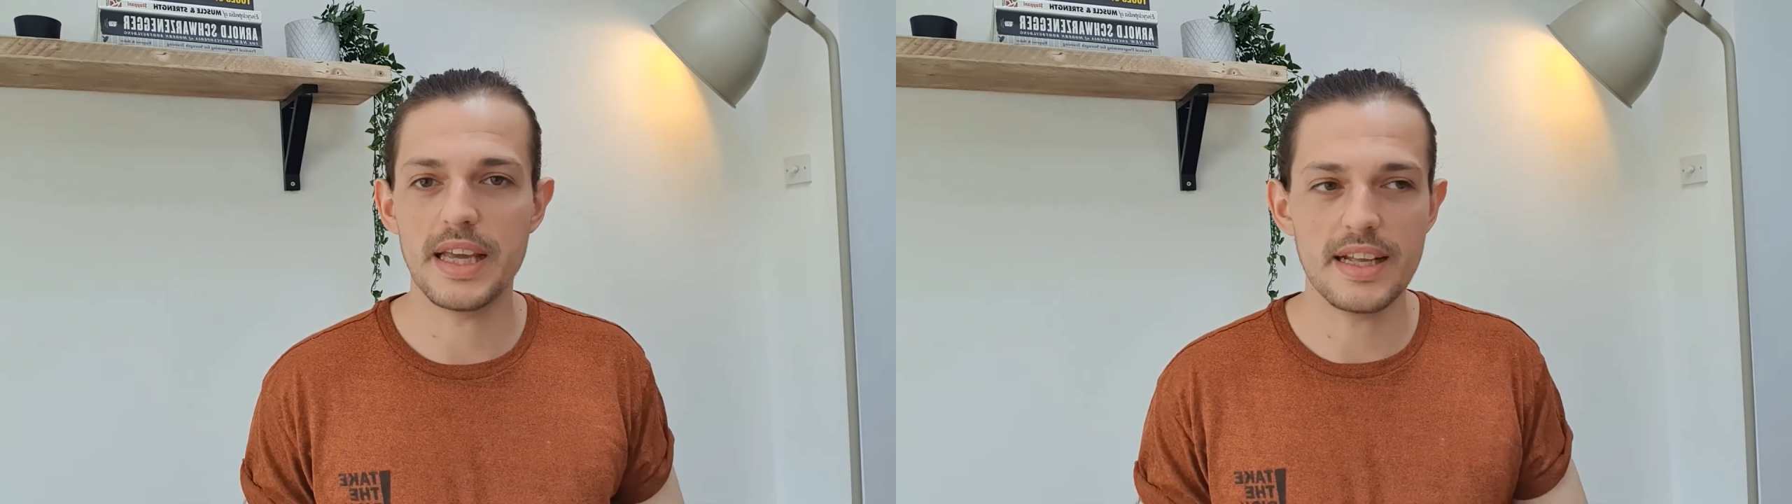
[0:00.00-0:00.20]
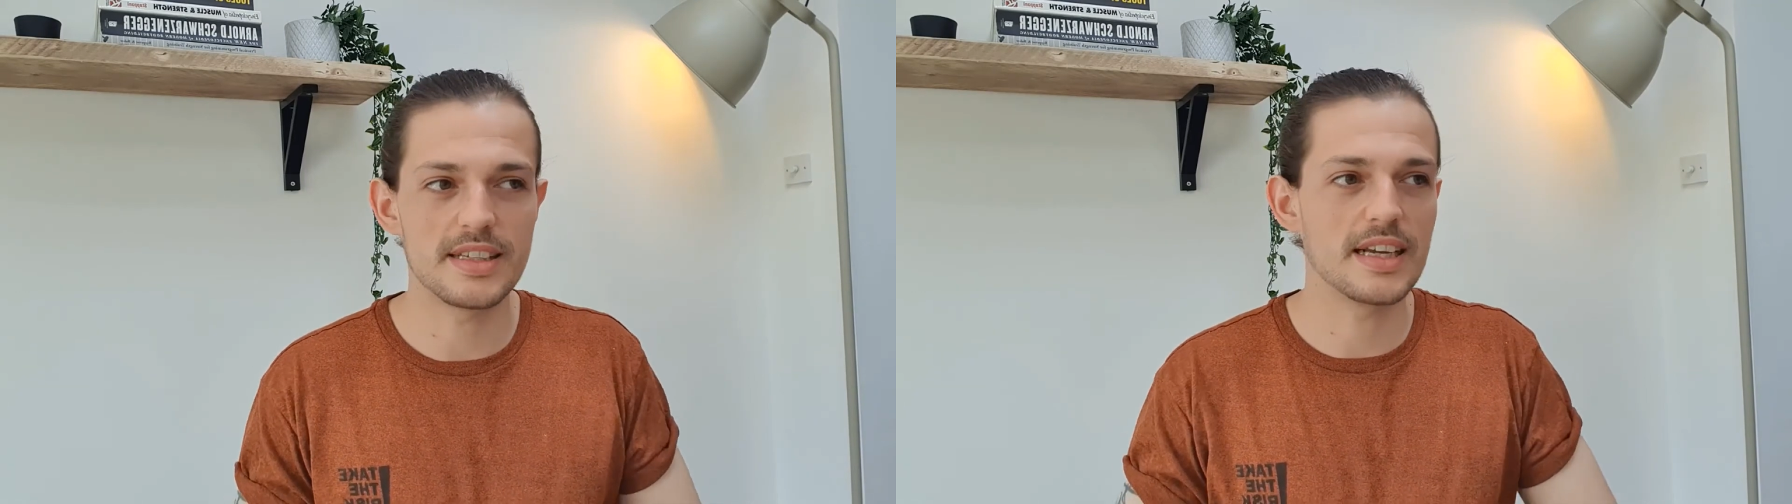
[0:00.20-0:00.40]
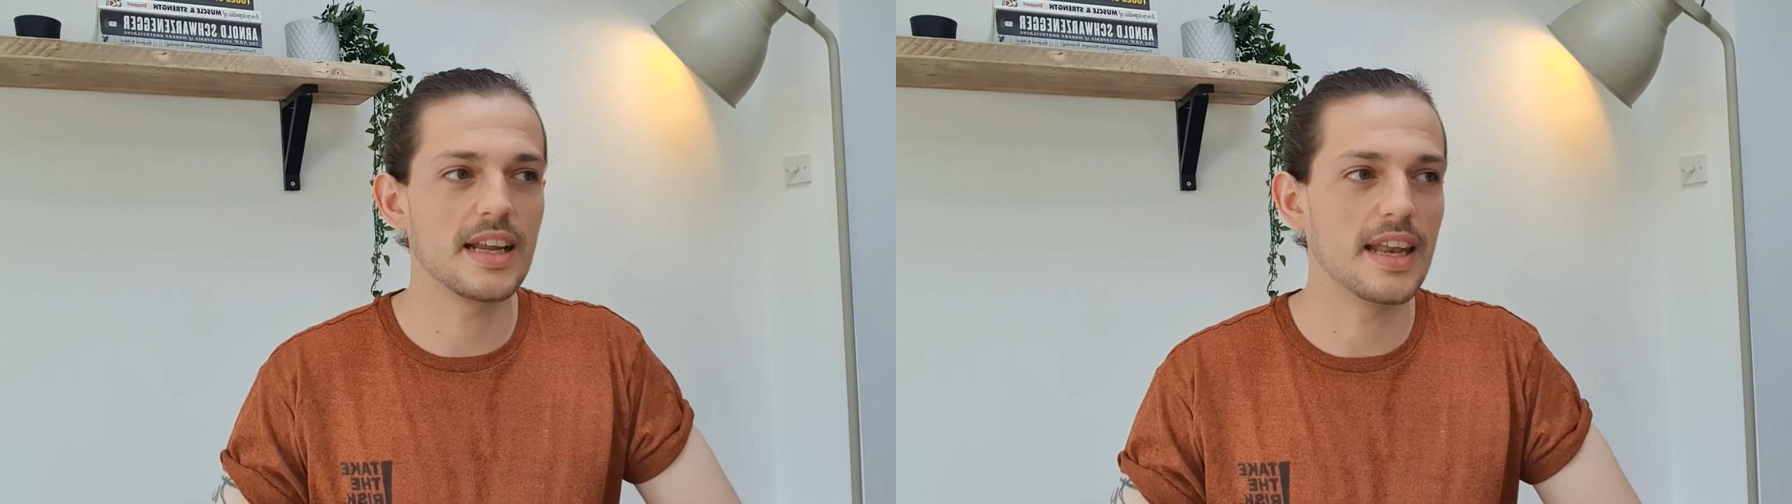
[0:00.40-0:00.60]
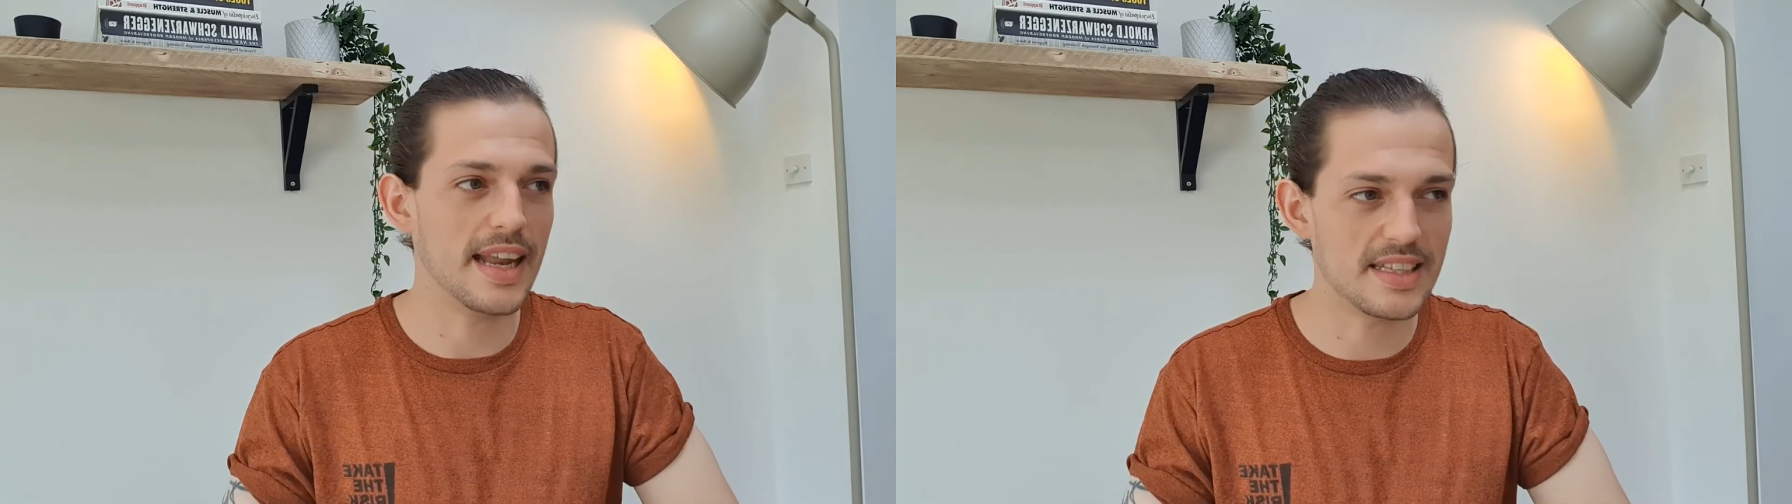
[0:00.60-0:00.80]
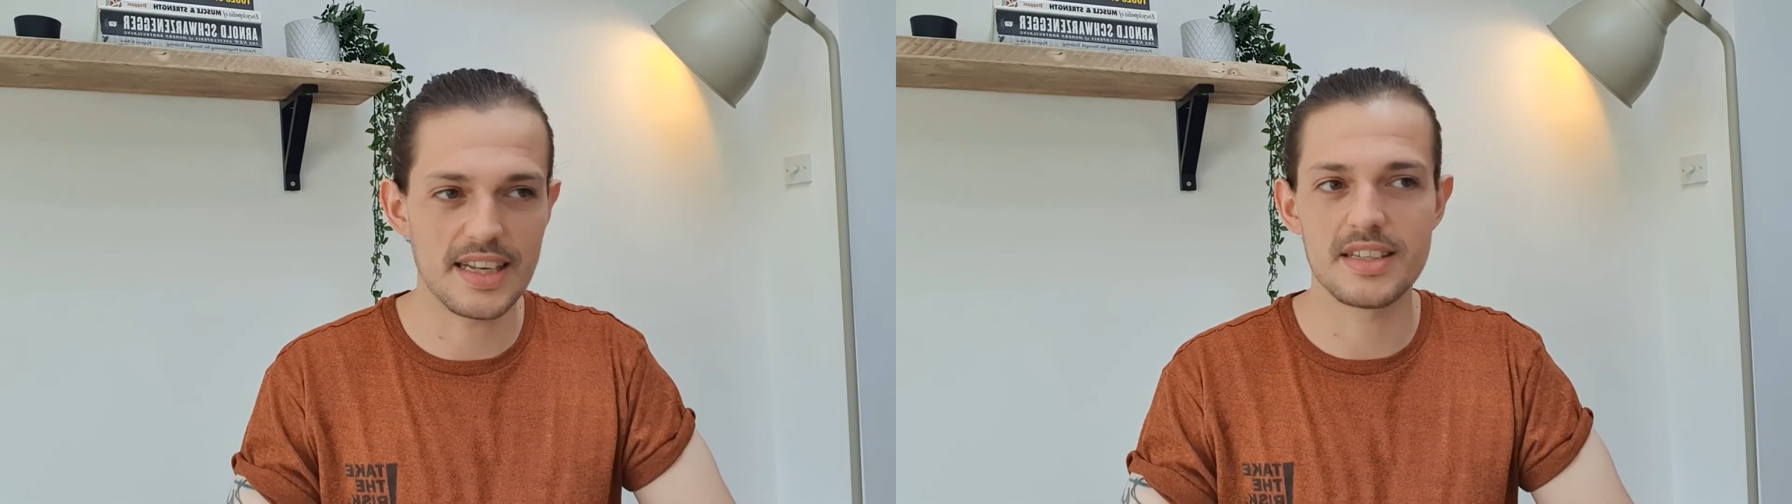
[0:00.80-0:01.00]
eating
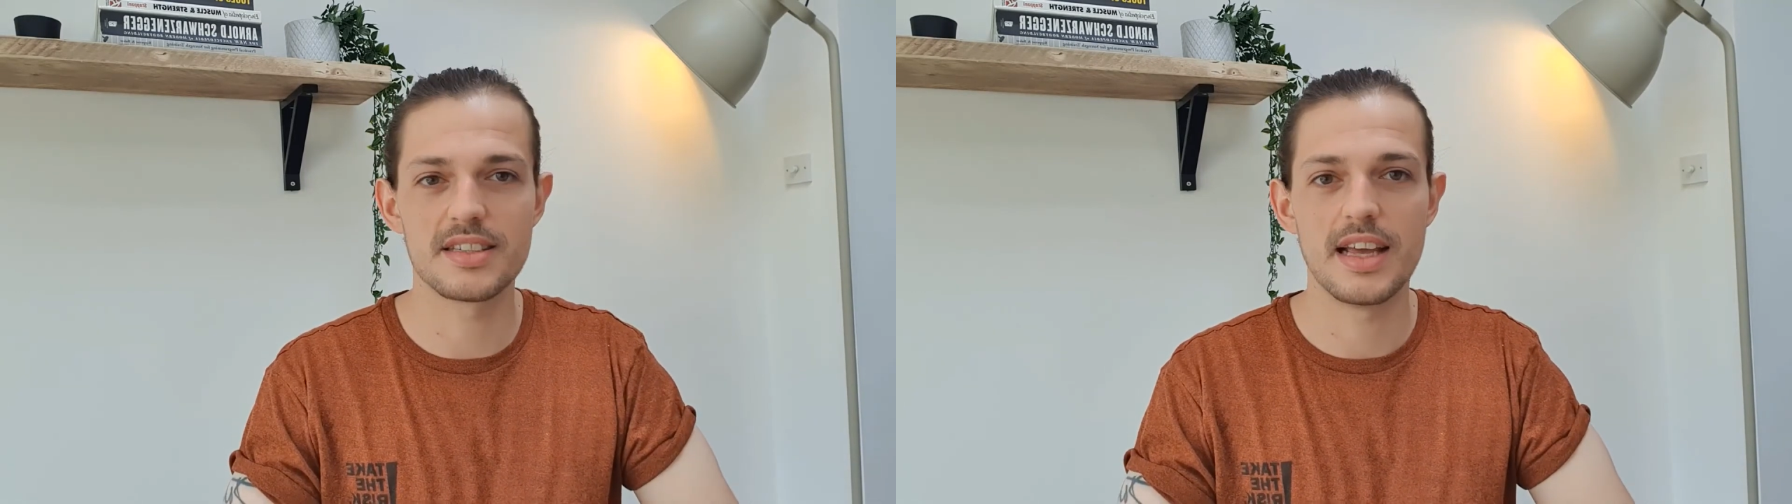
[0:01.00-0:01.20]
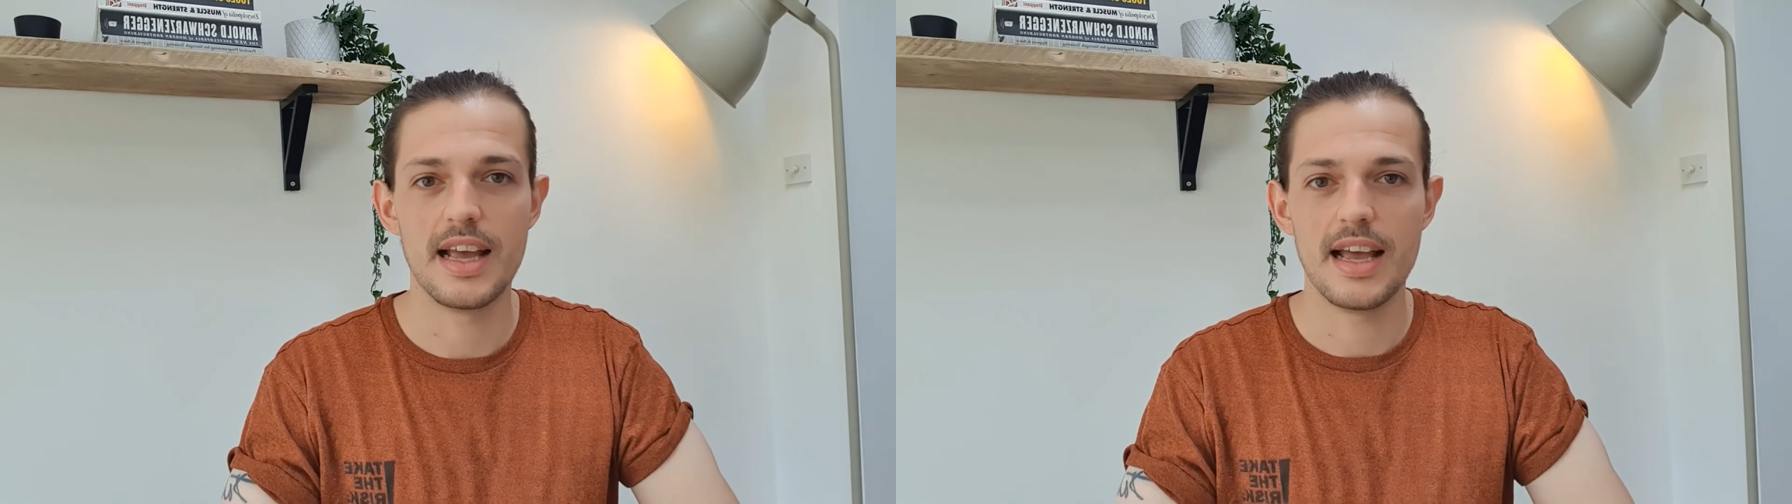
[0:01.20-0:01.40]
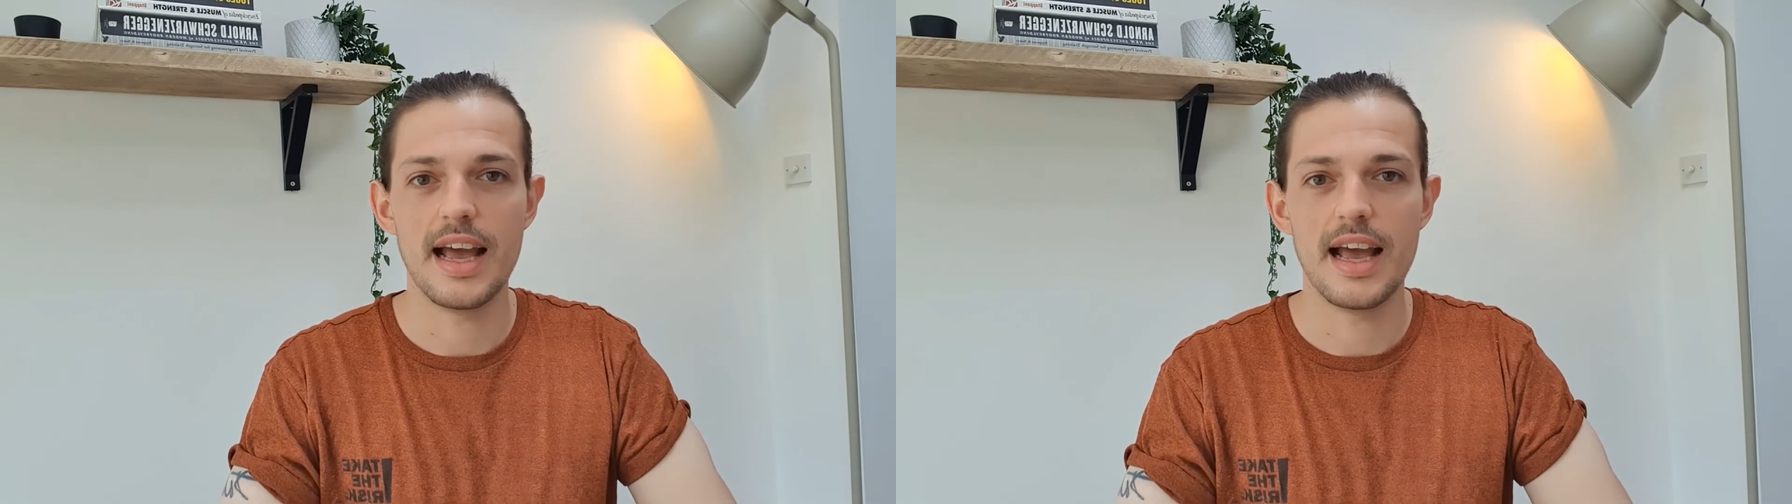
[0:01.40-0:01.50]
lettuce